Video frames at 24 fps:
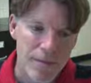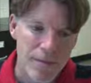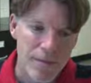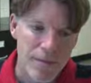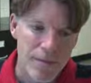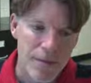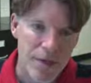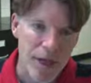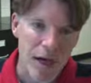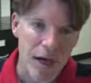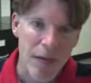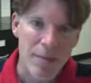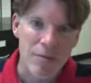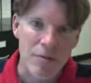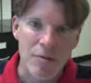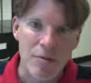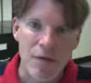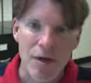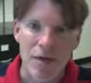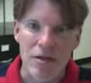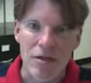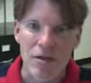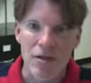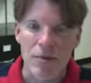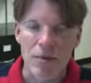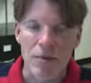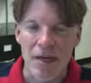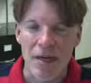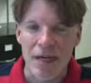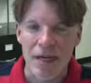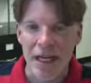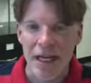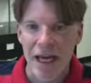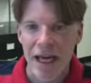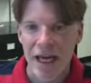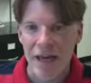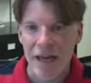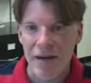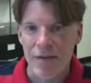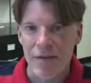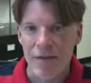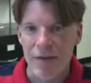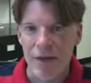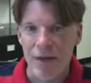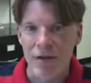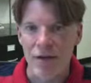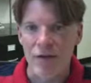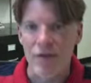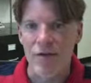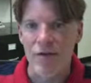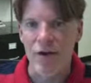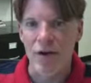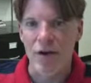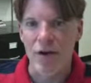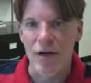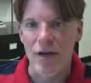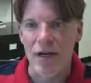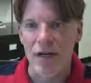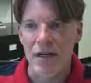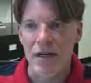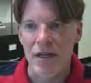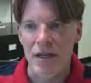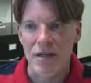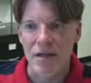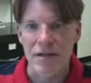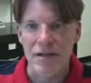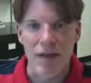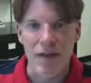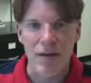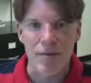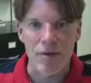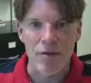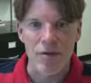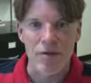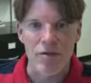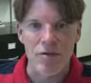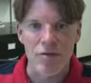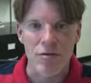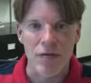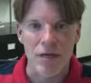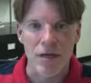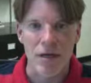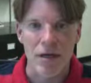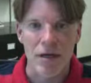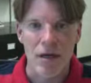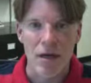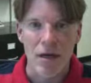time sponge, but it can be very time-consuming.